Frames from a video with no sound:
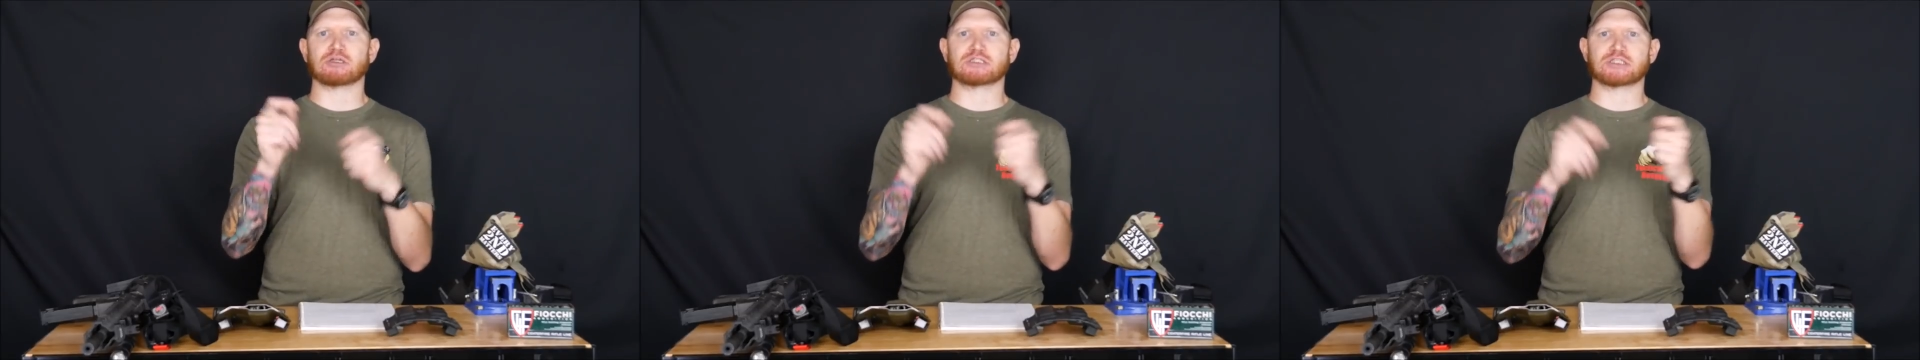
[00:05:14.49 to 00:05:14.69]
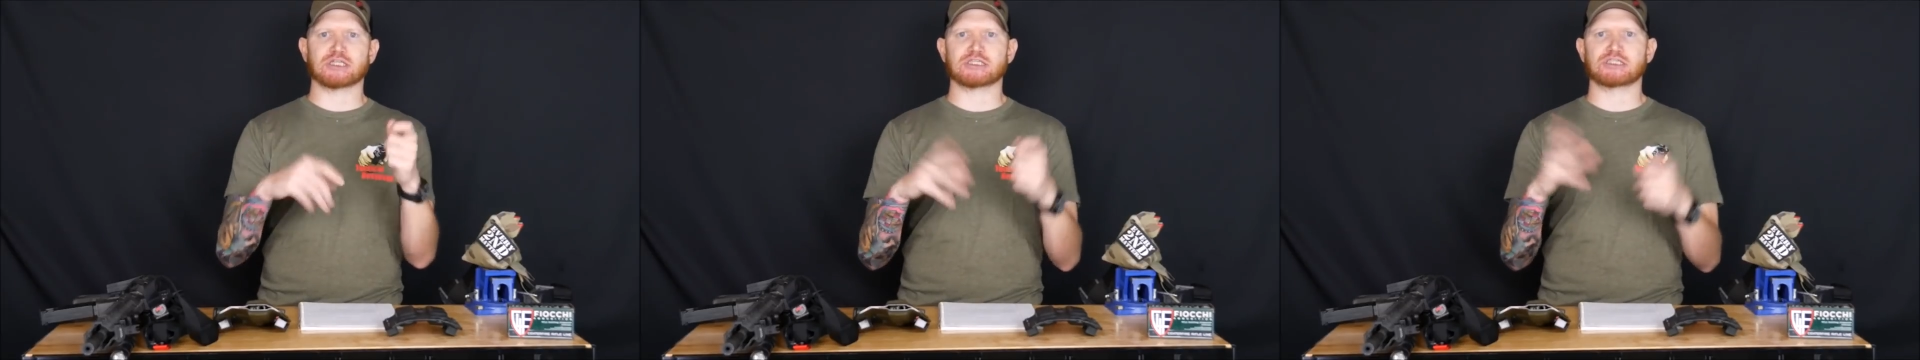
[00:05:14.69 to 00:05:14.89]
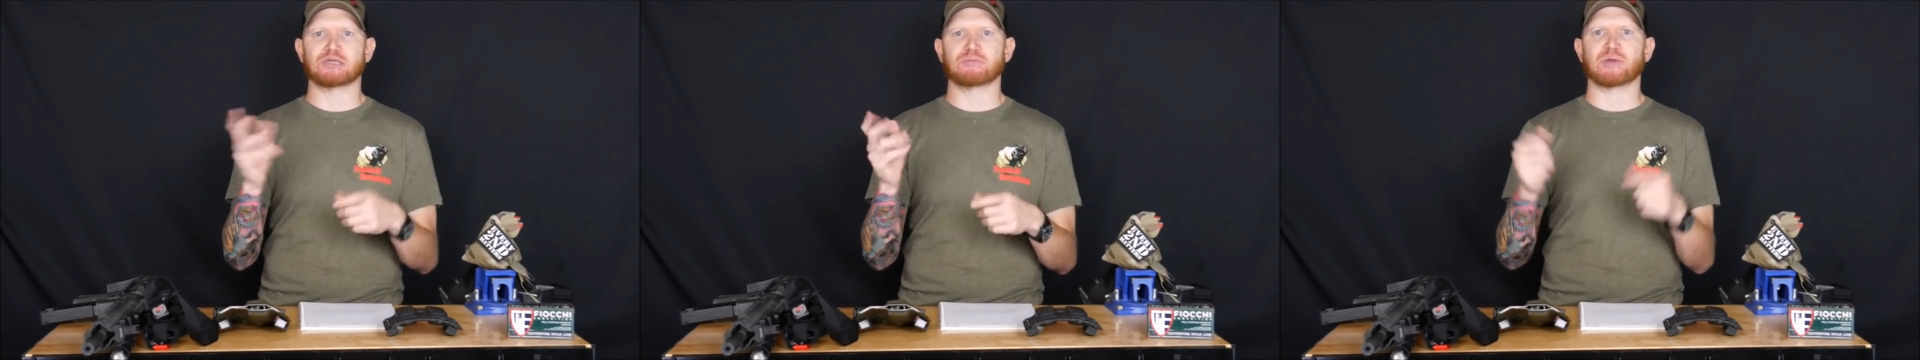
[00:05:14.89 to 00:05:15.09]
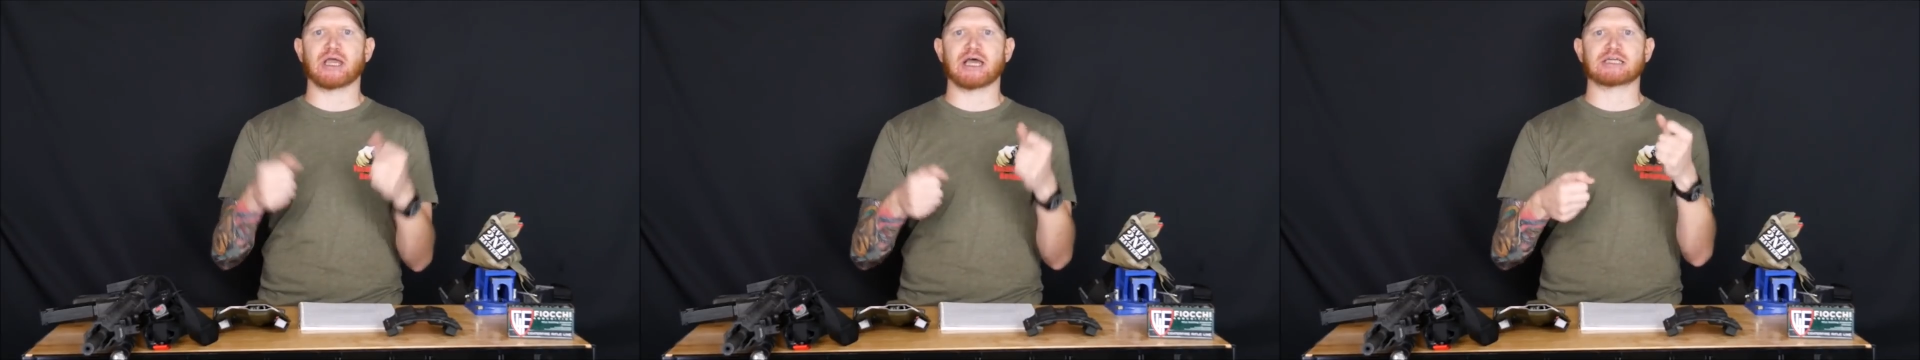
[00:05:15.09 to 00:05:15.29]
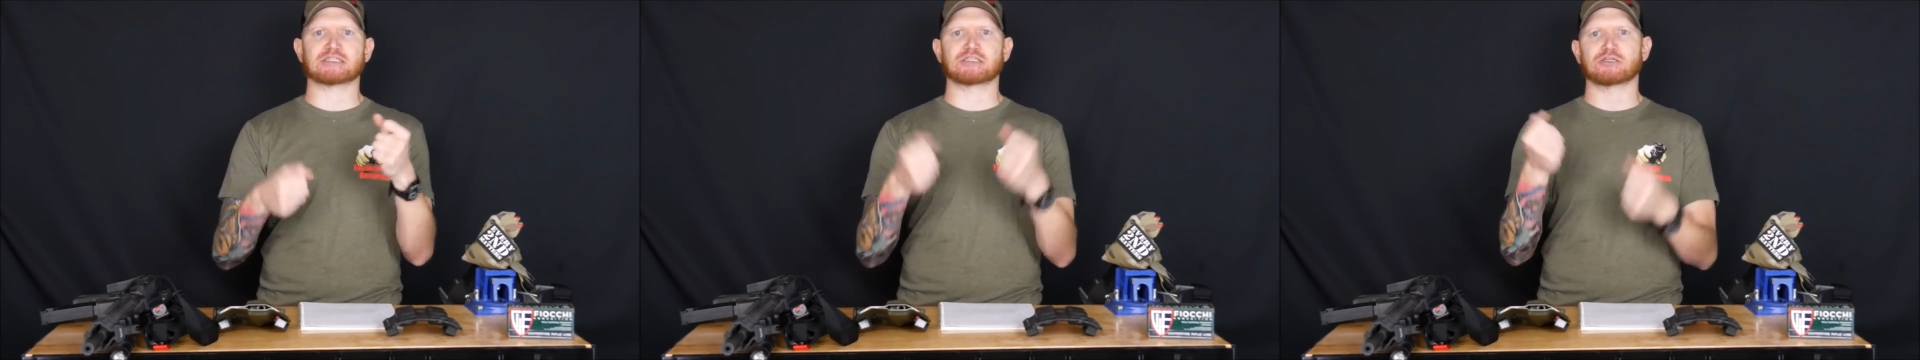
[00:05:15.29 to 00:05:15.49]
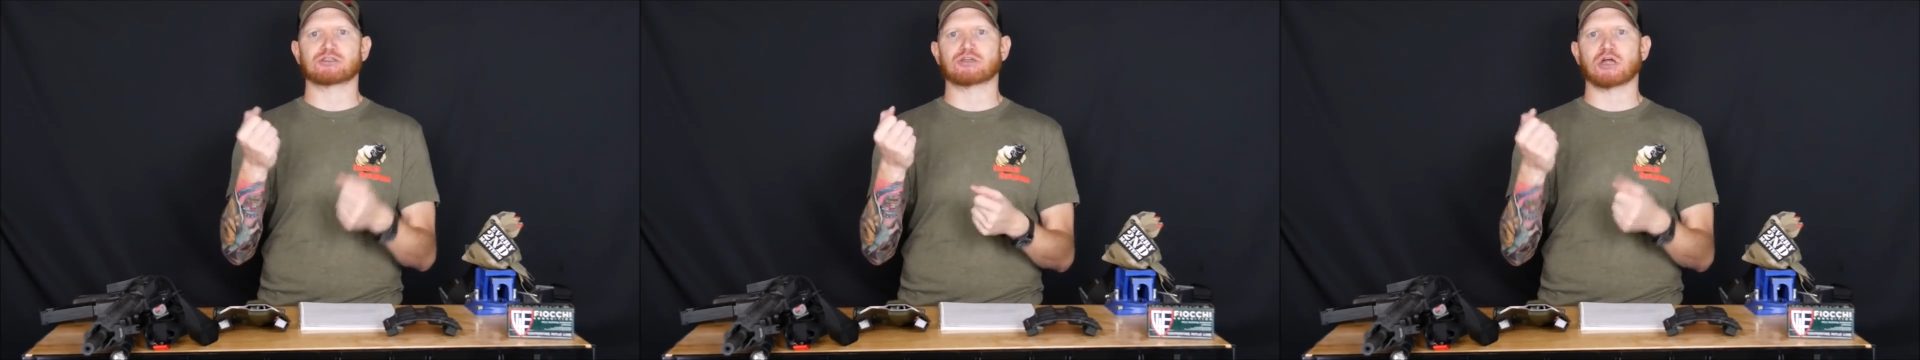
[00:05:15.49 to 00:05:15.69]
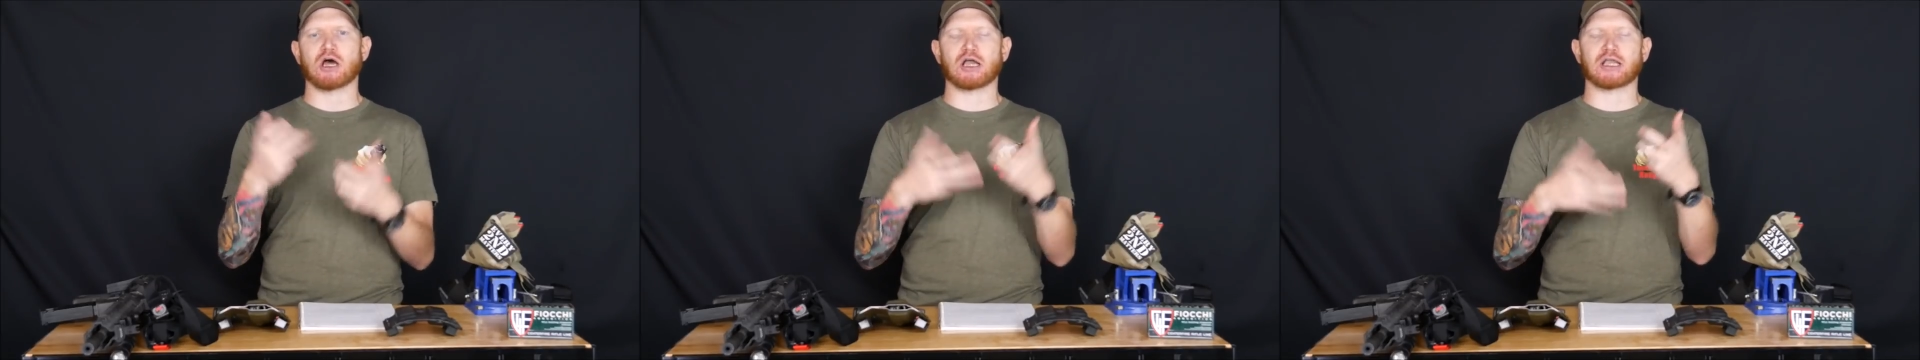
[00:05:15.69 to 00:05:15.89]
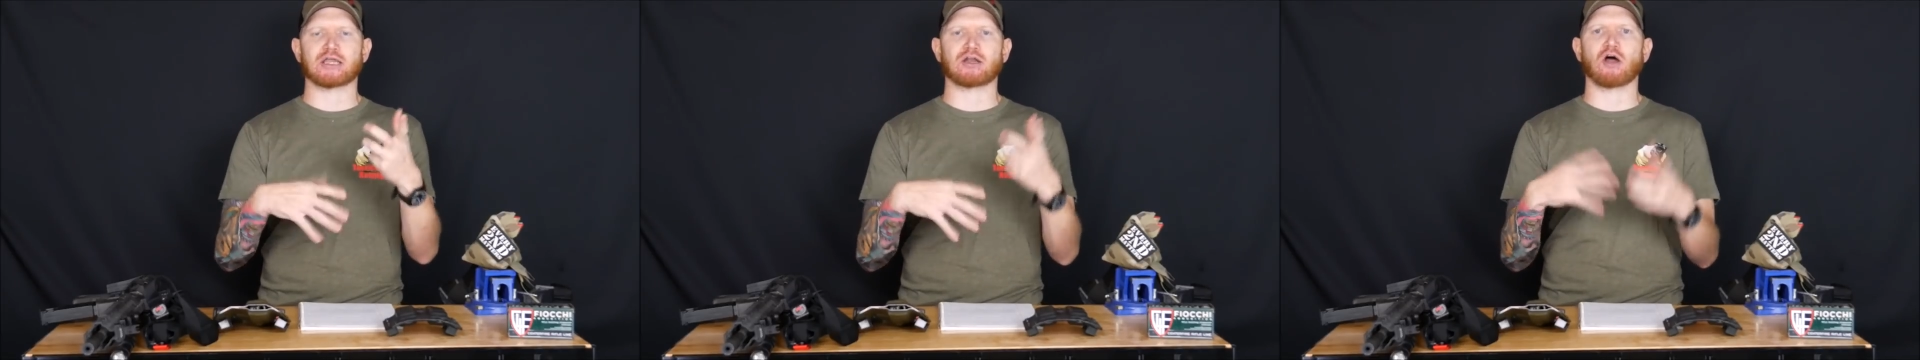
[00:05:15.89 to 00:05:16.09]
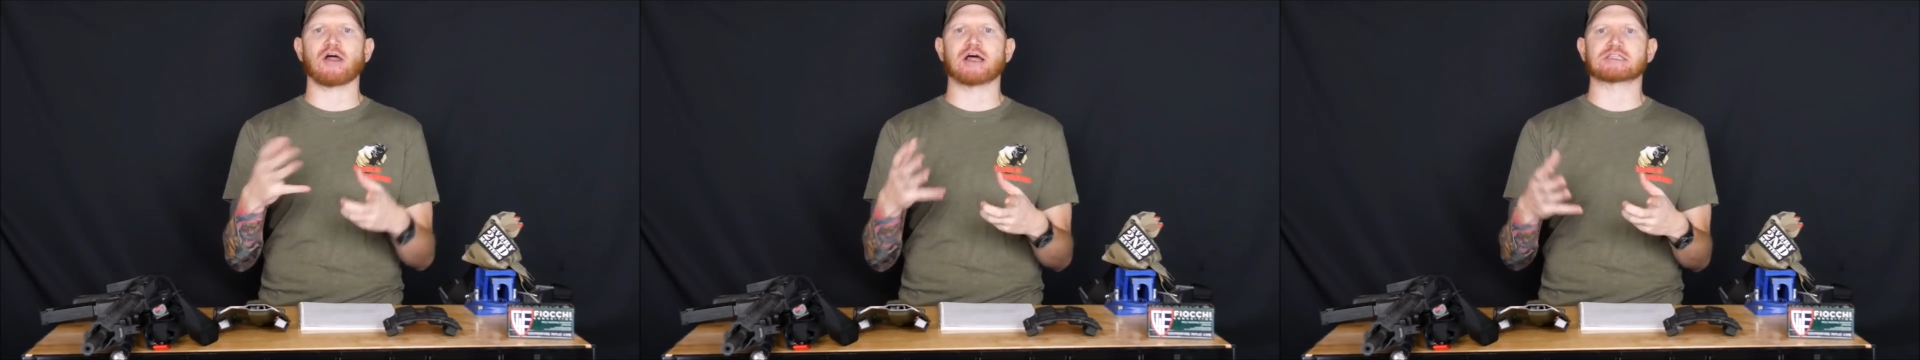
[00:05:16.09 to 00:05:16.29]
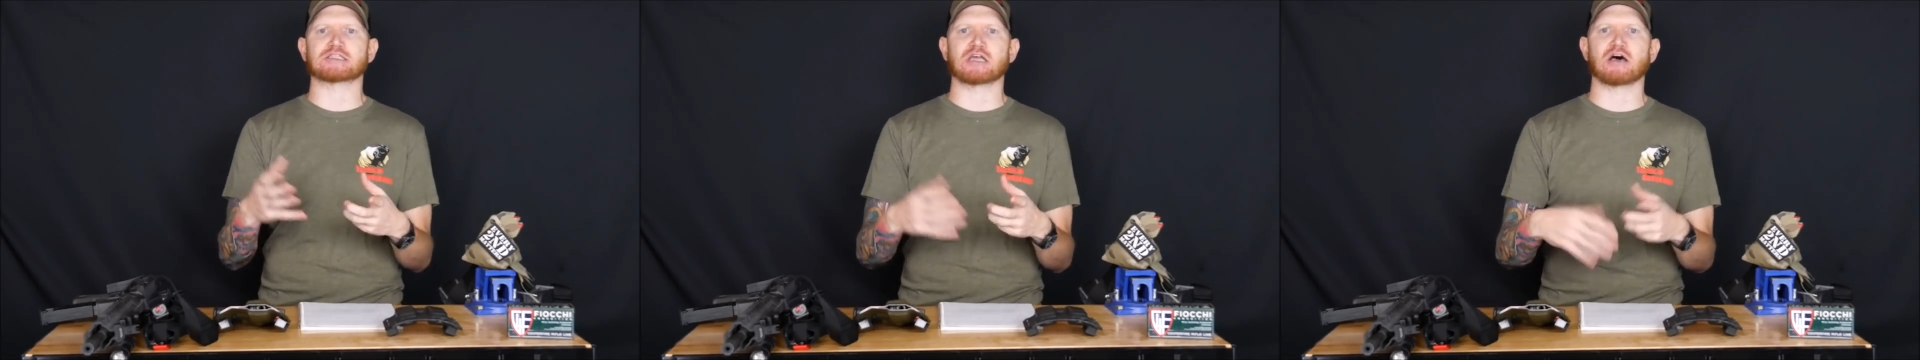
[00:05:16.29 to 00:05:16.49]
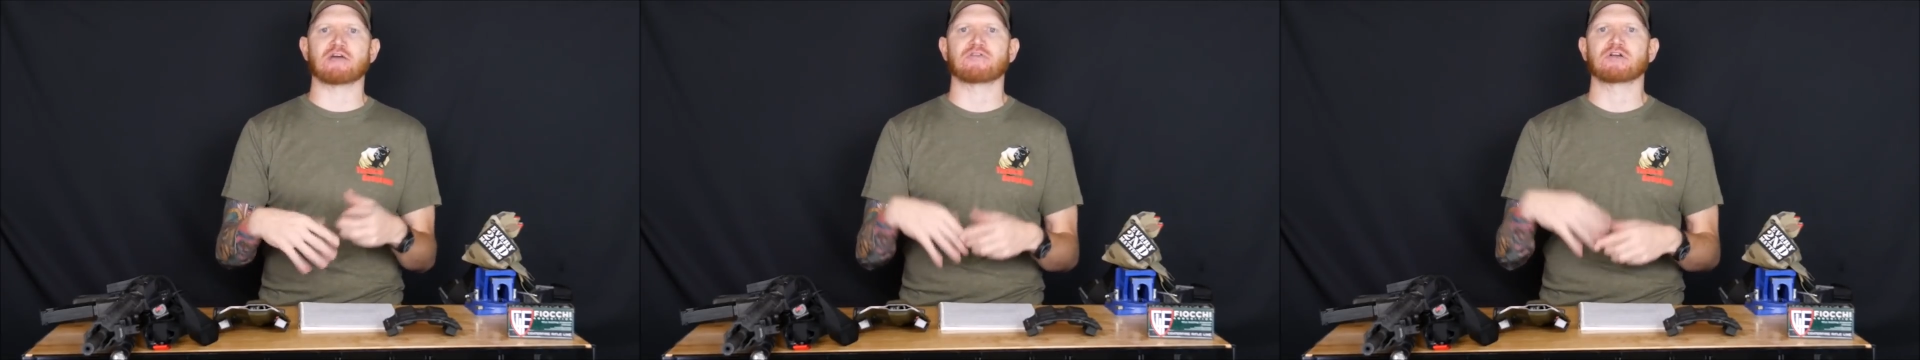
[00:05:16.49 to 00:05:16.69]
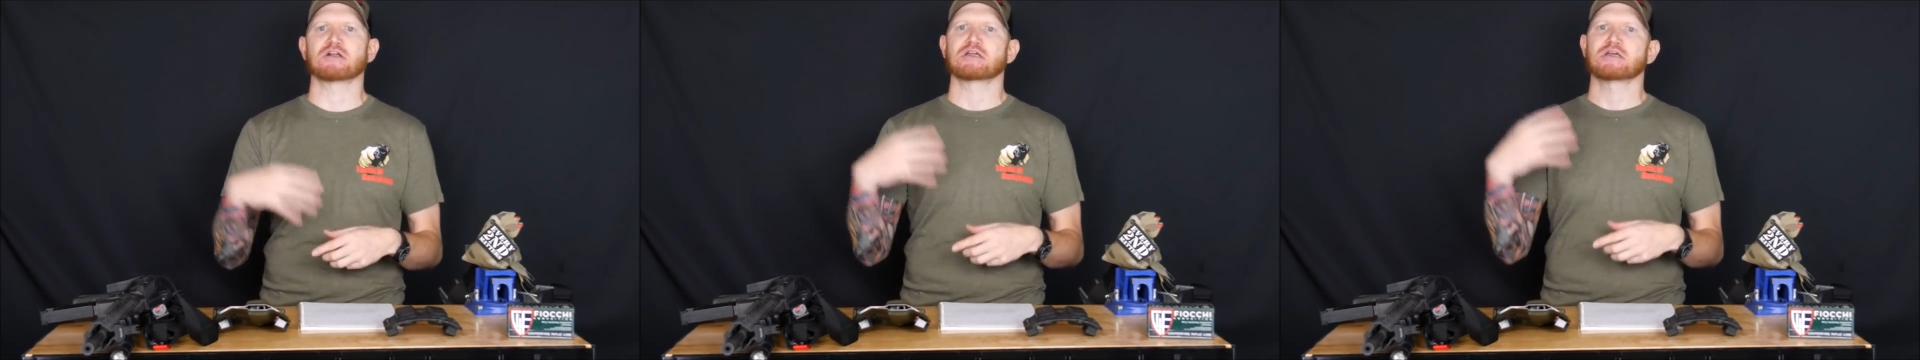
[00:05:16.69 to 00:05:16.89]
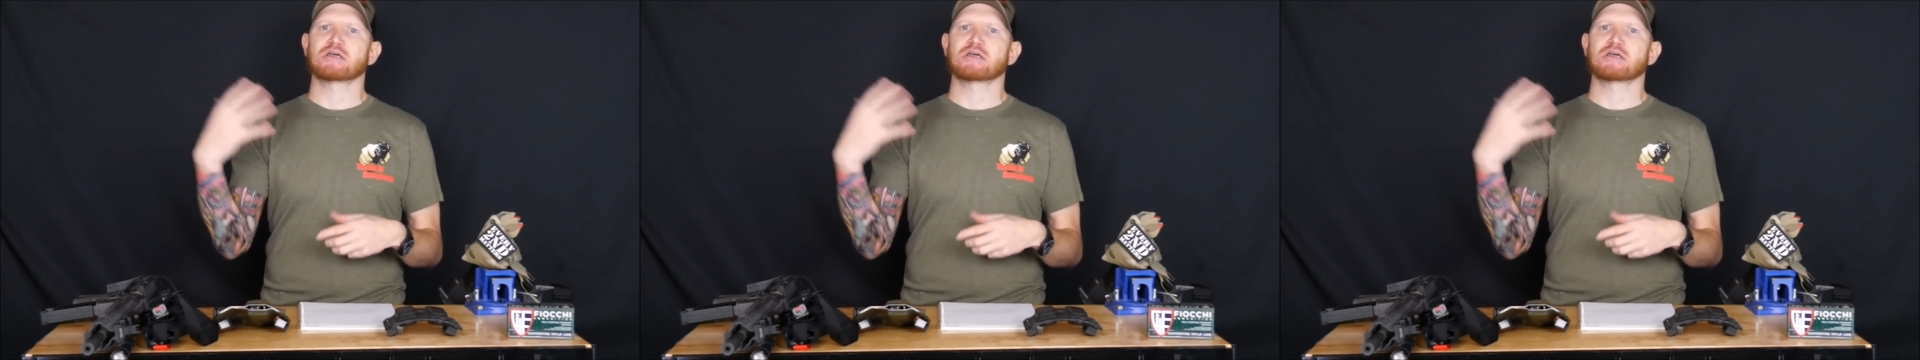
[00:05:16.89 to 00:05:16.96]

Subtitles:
It's in the GPS and the truck and all that stuff.